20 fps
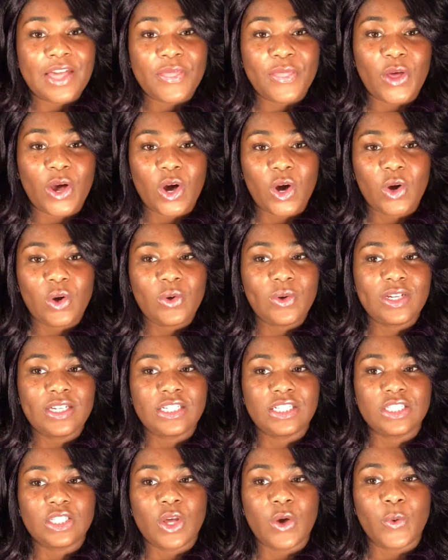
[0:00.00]
The hold
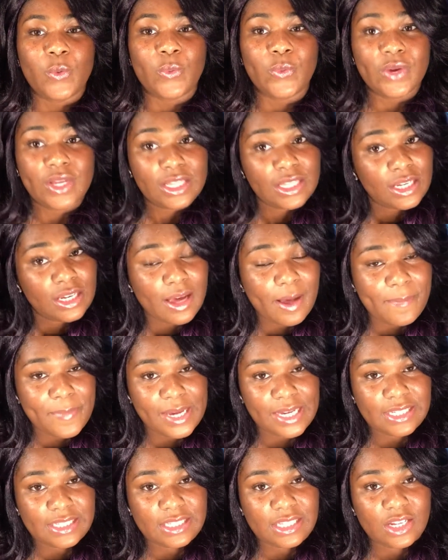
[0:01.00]
is really
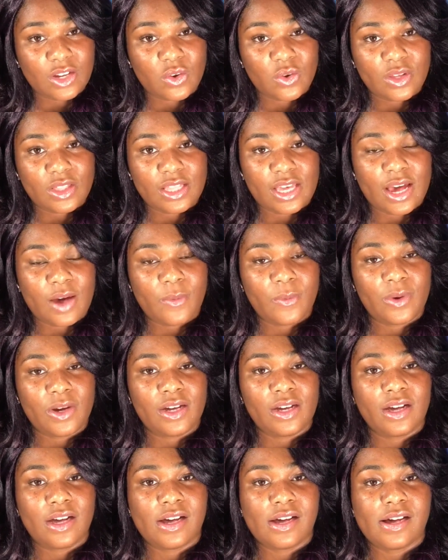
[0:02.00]
amazing on that
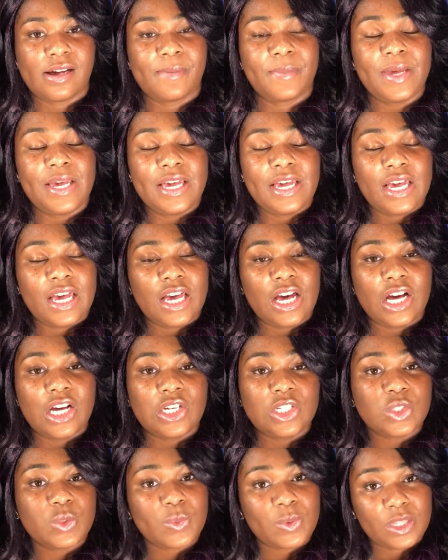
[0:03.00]
one. It
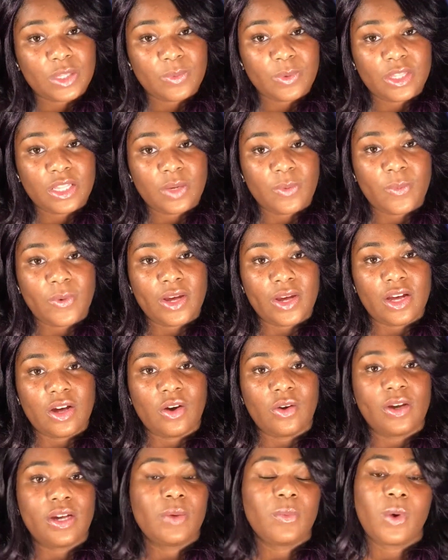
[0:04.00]
holds really, really
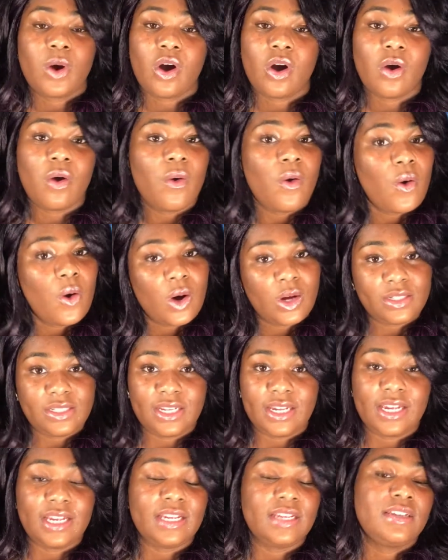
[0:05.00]
well. It will hold all
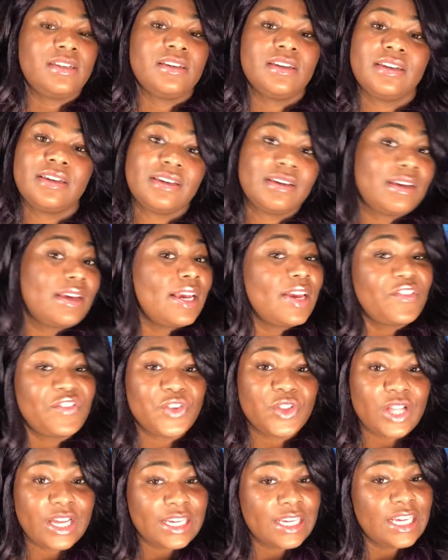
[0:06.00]
day. If
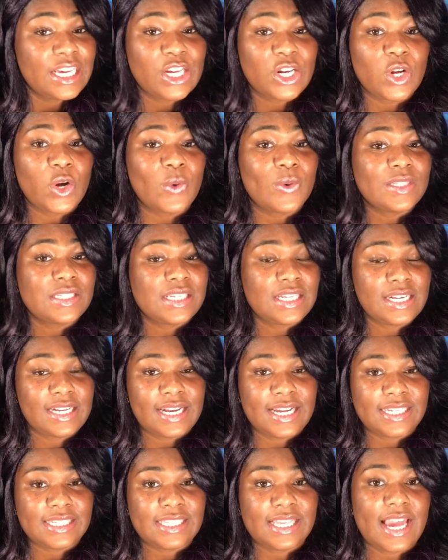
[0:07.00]
you're lucky, it'll go into the
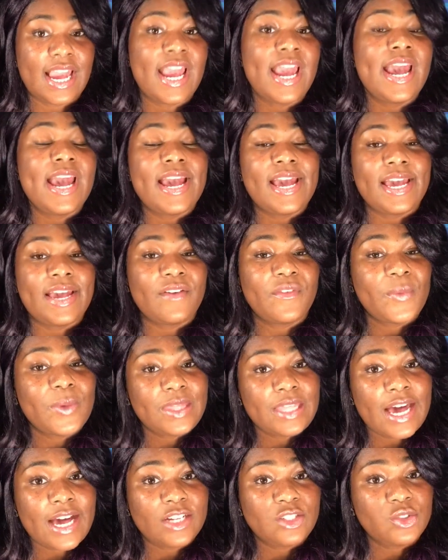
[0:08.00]
next day. And with
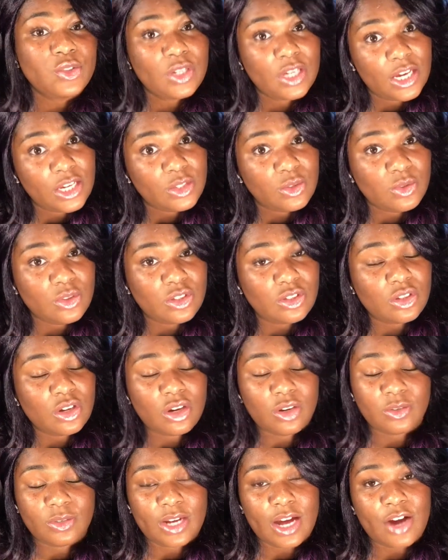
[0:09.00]
that, you can use it to
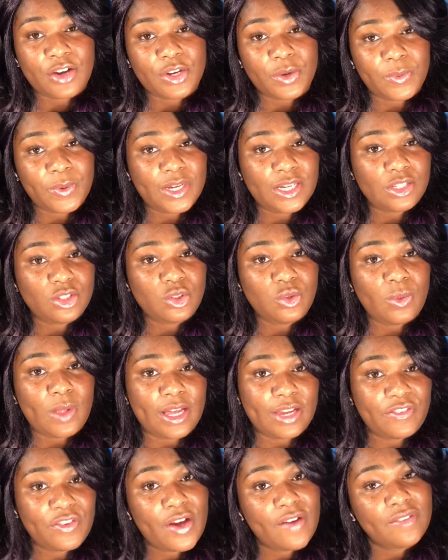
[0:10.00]
hold down your wigs too,
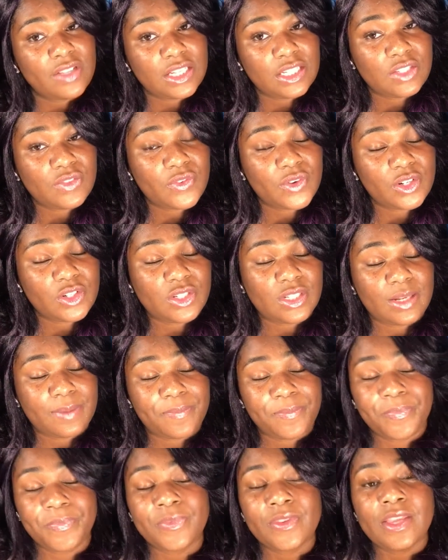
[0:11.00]
like if you have a lace front or
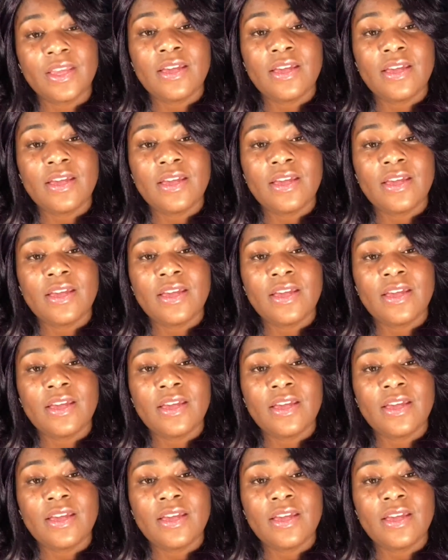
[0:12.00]
something.